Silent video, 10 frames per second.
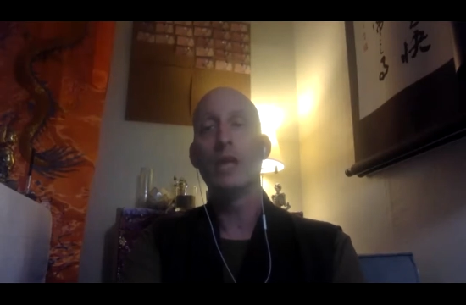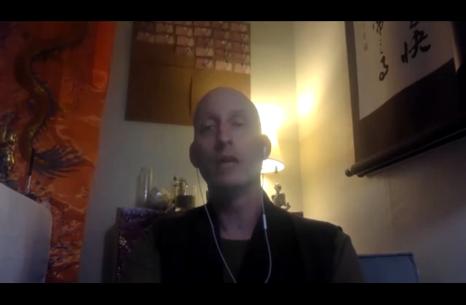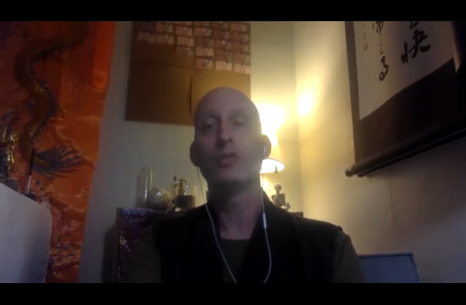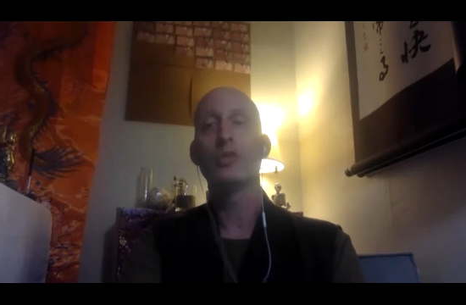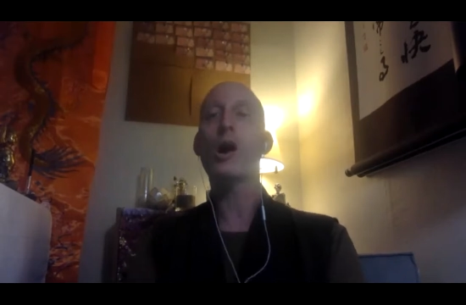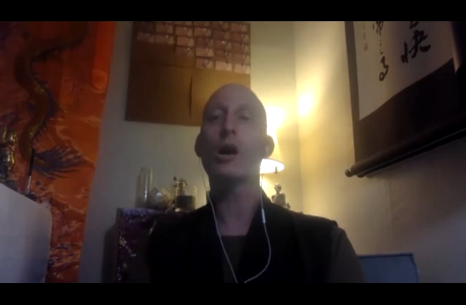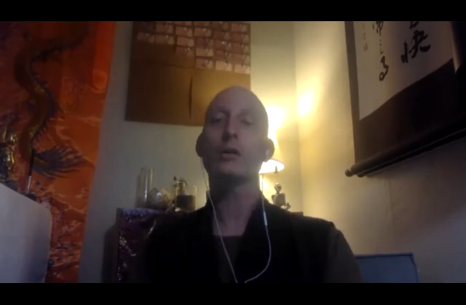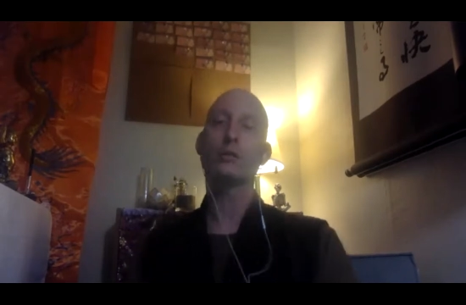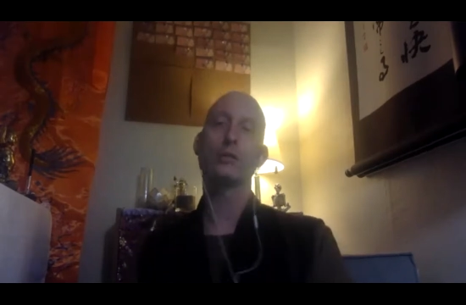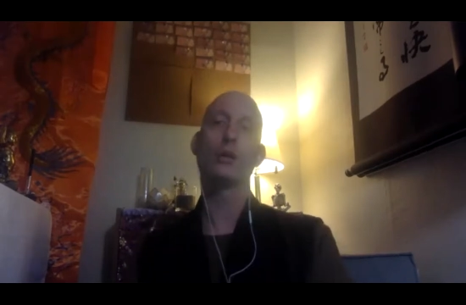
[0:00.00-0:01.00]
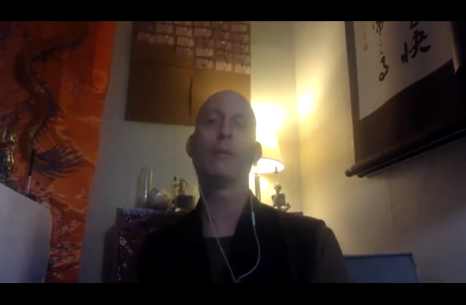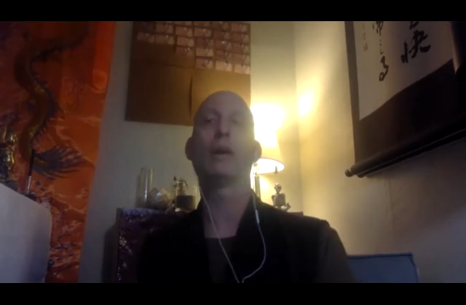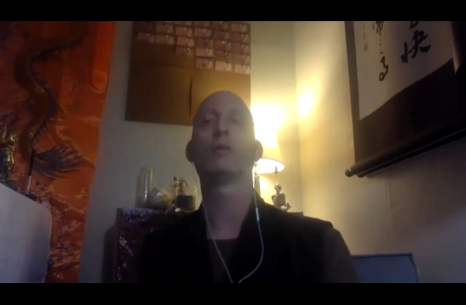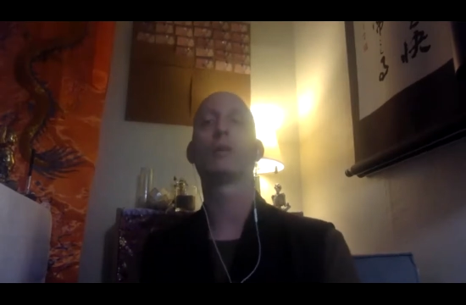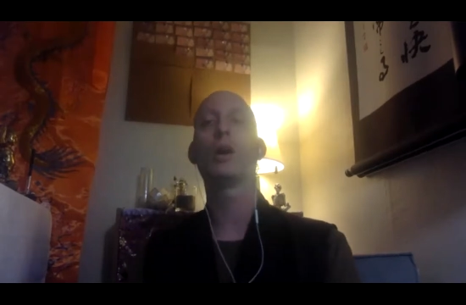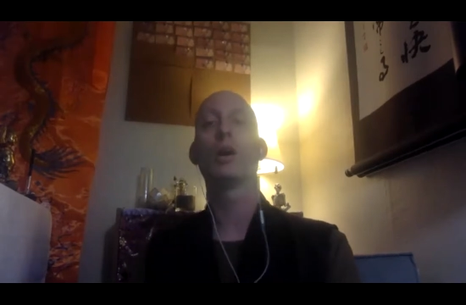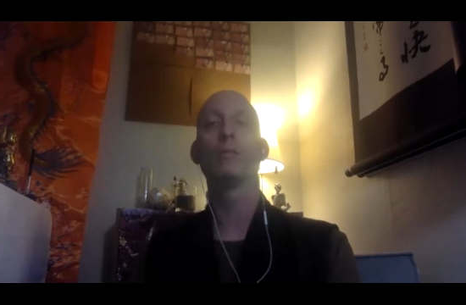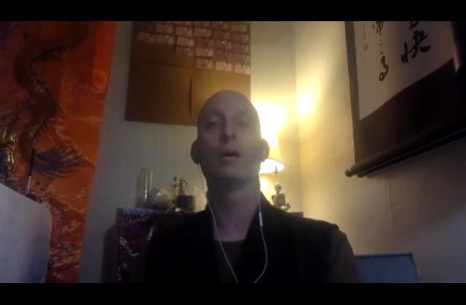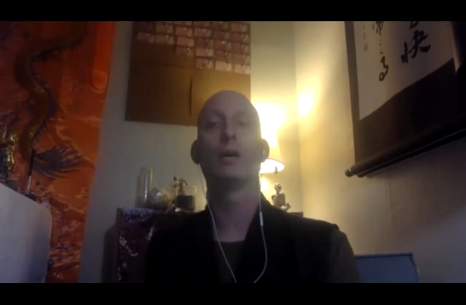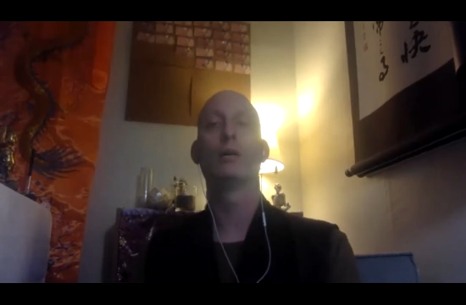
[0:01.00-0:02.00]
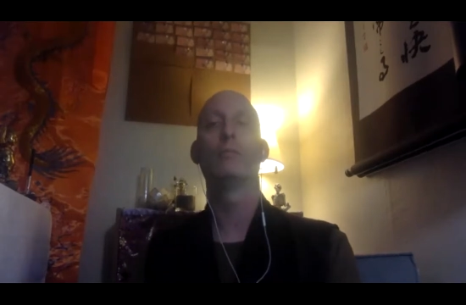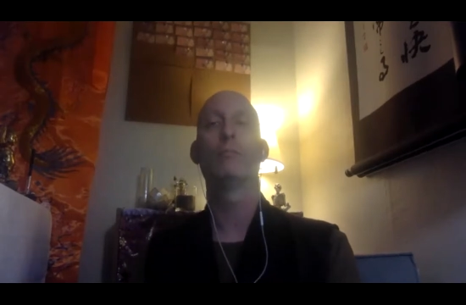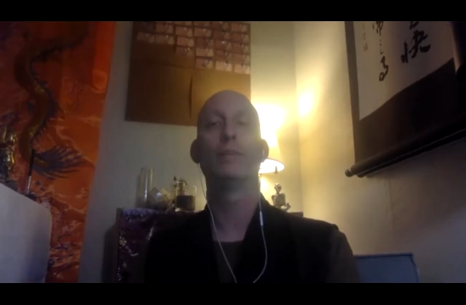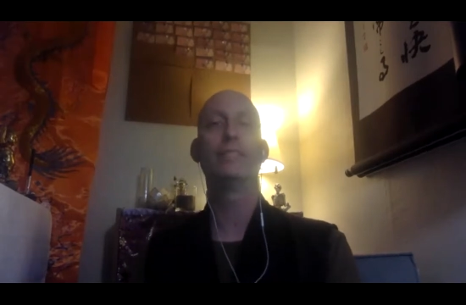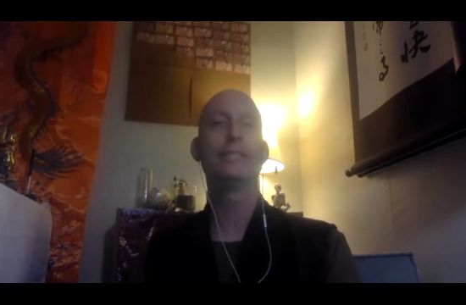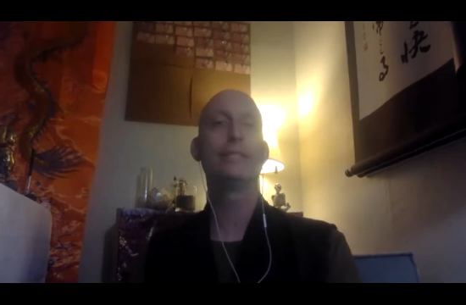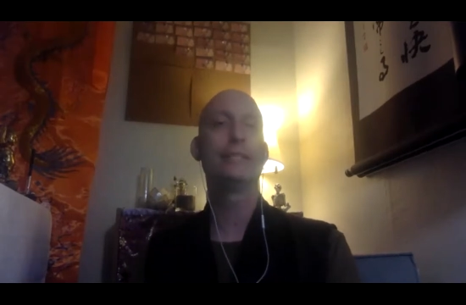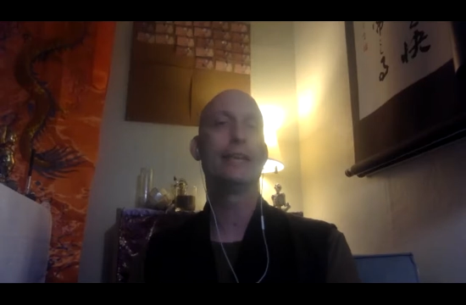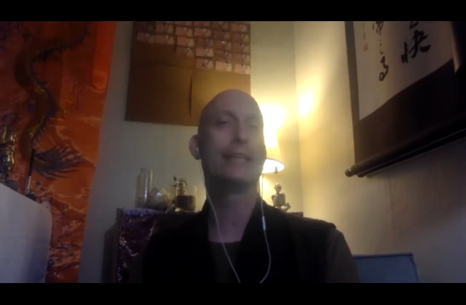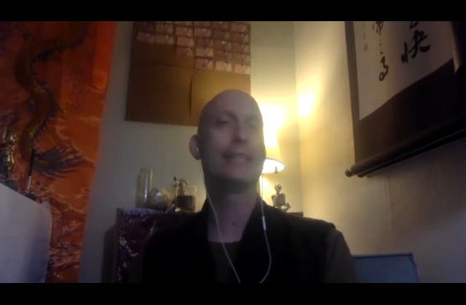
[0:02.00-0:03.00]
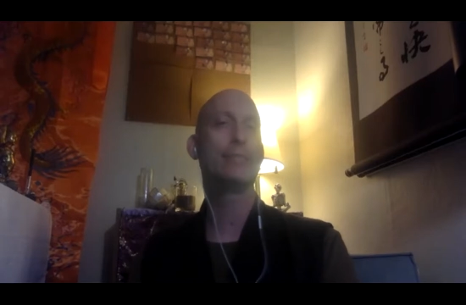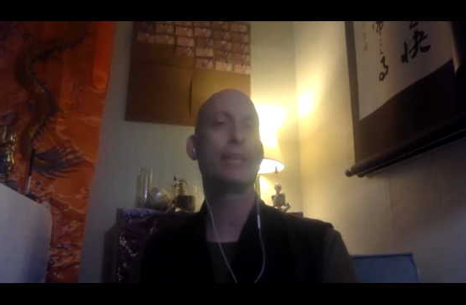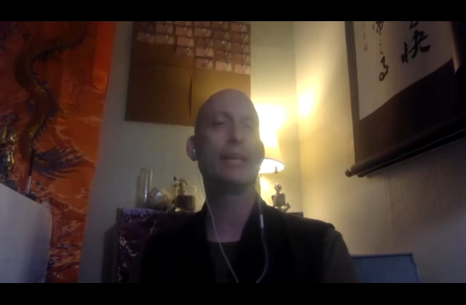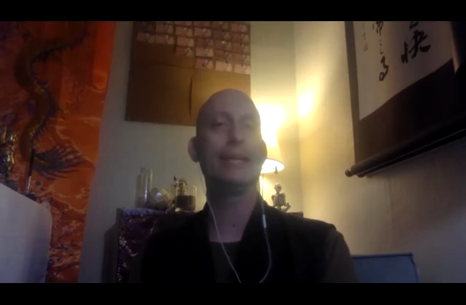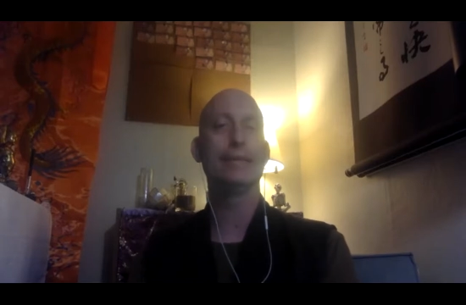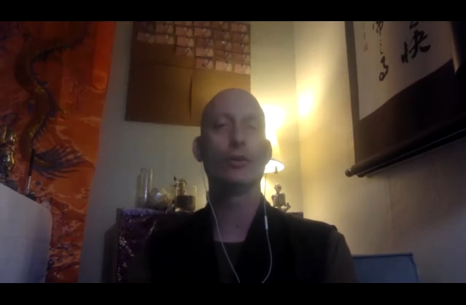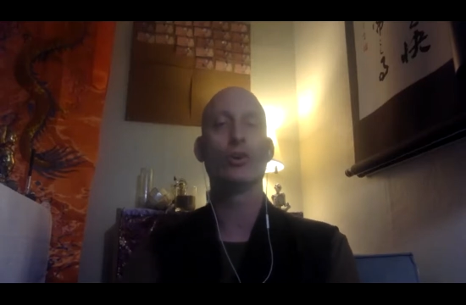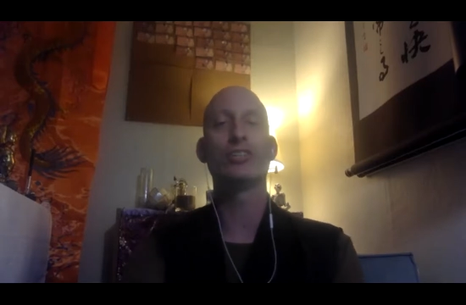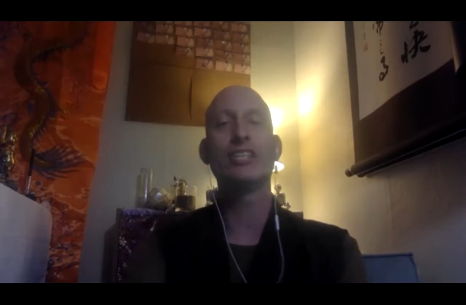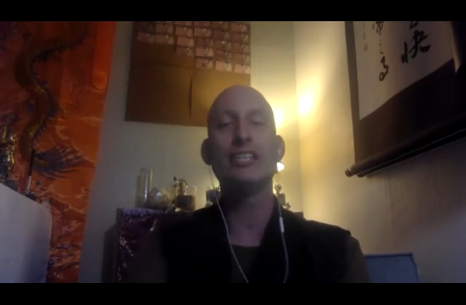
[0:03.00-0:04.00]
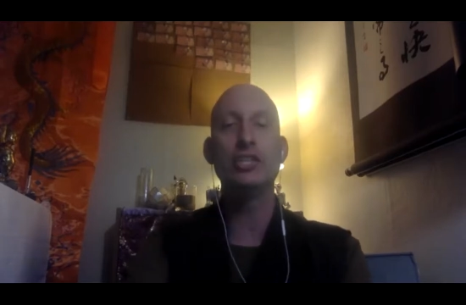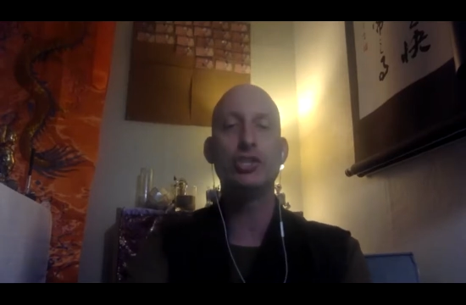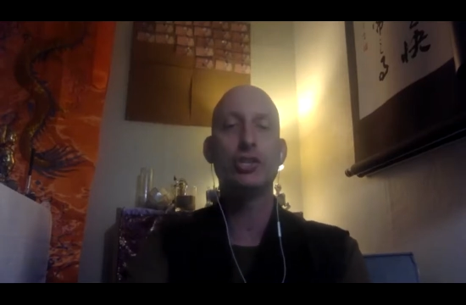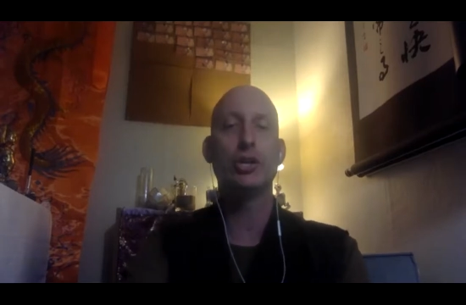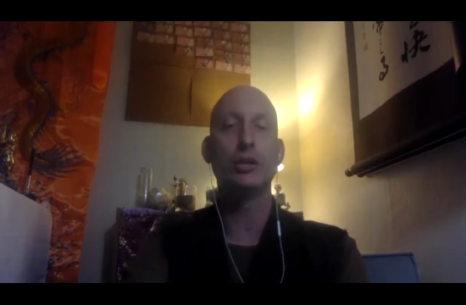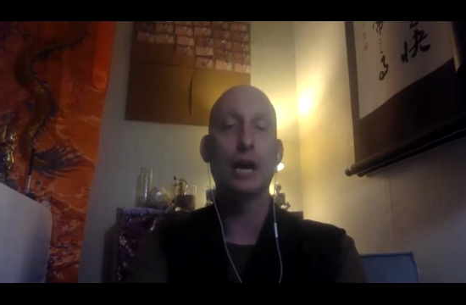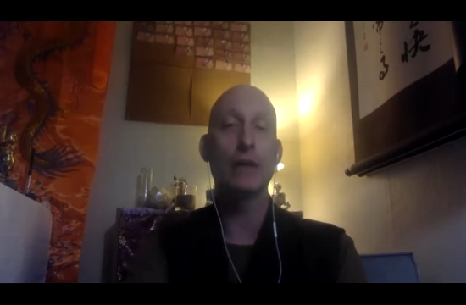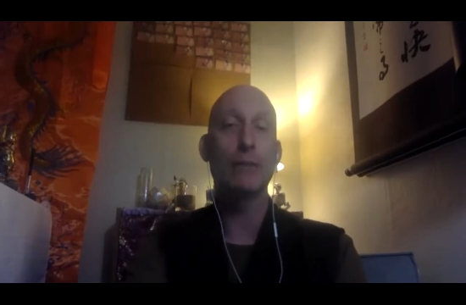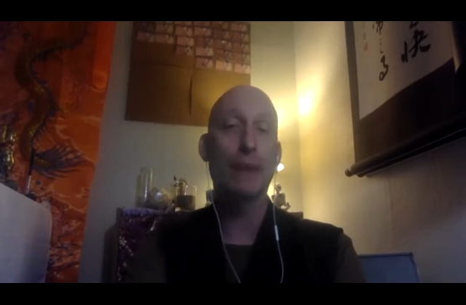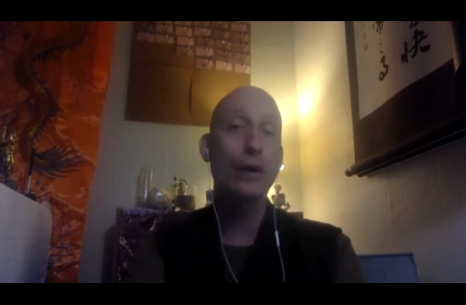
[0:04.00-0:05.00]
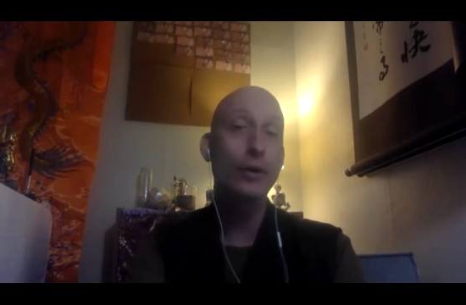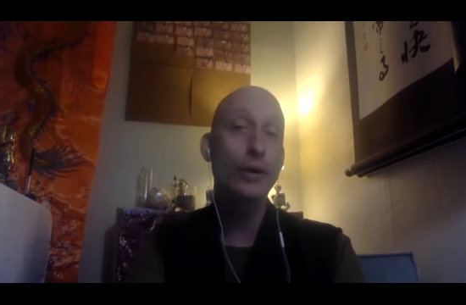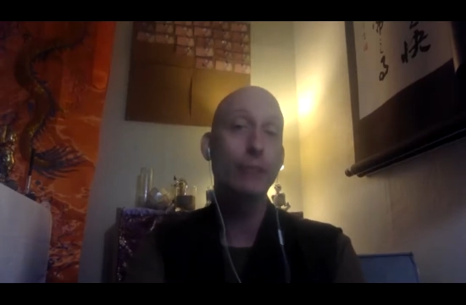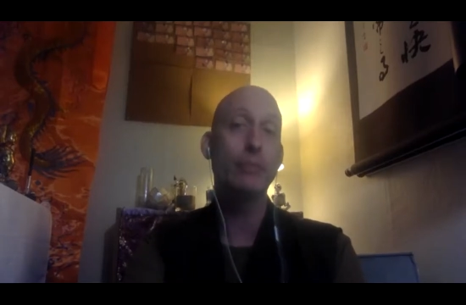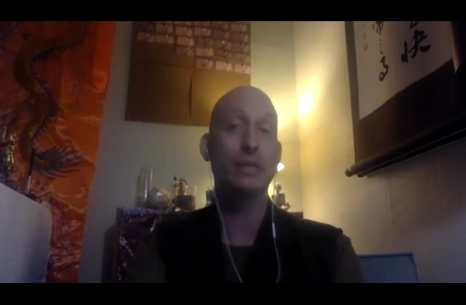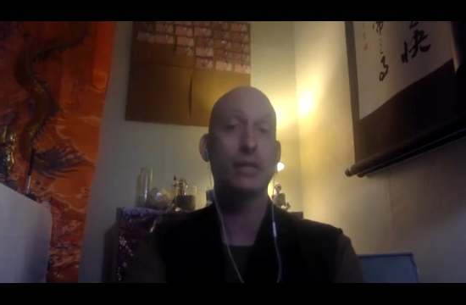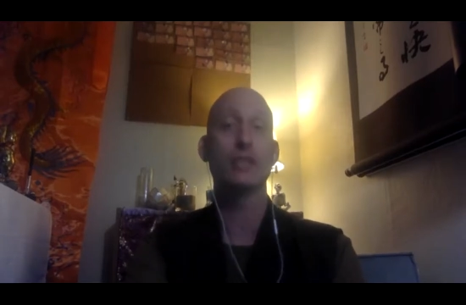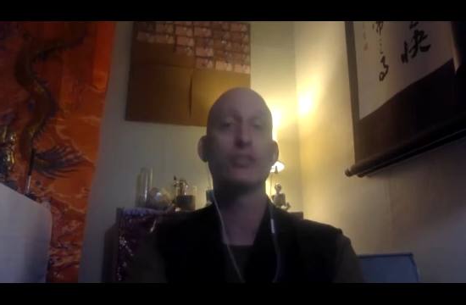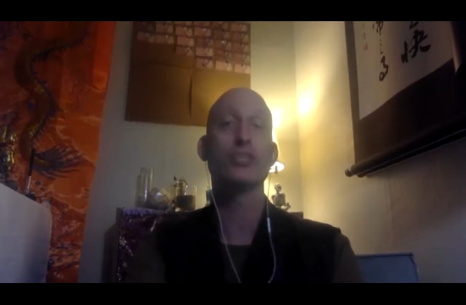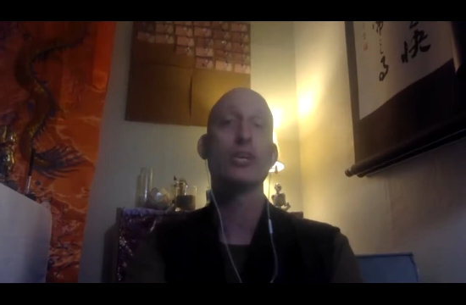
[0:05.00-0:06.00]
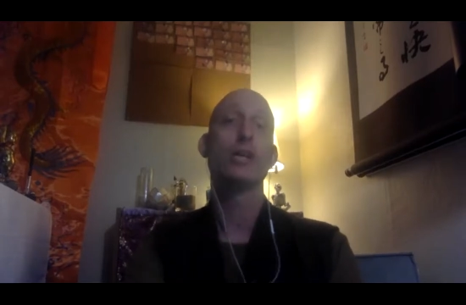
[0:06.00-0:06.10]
talked about karma, but didn't explain or teach a lot about it because